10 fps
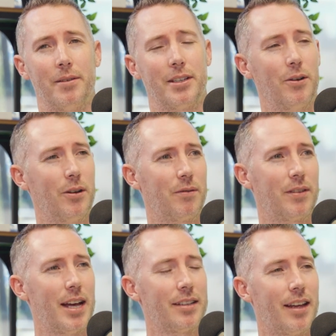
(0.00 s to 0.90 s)
Did all of
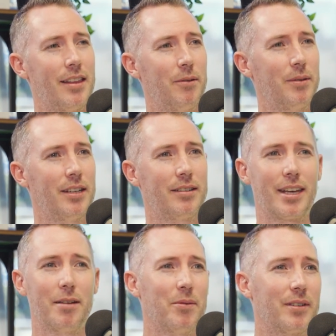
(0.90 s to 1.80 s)
that, and then we did
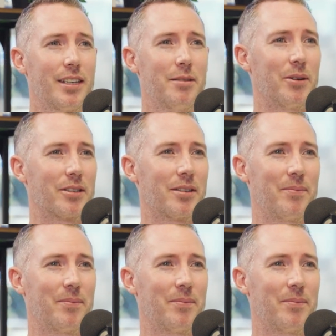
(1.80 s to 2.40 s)
kids books.